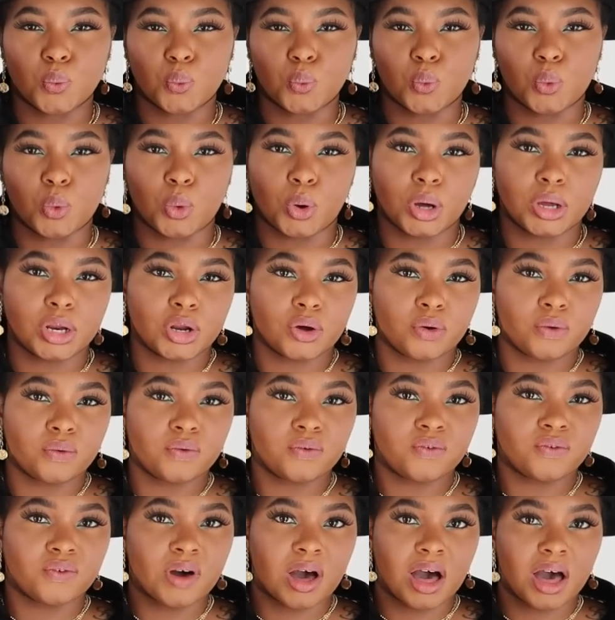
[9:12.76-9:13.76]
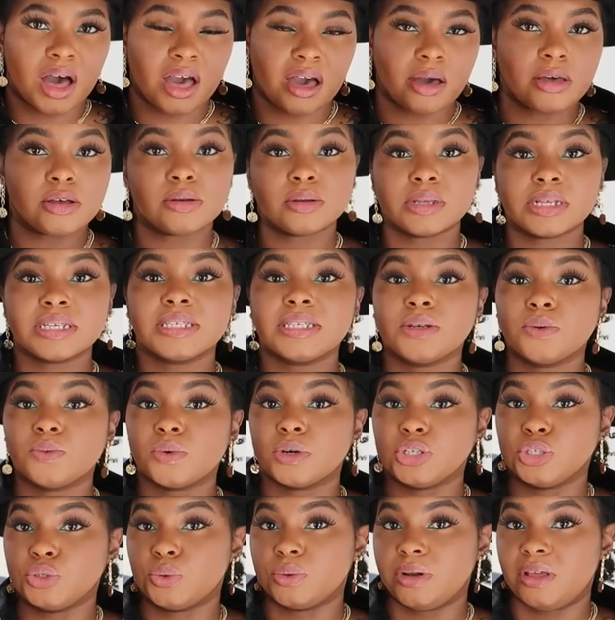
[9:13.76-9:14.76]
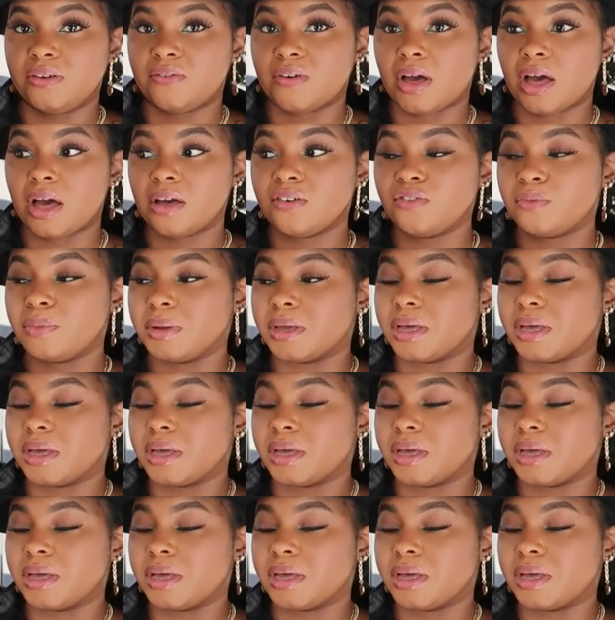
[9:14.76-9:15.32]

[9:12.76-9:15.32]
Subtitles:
$105, less than $125,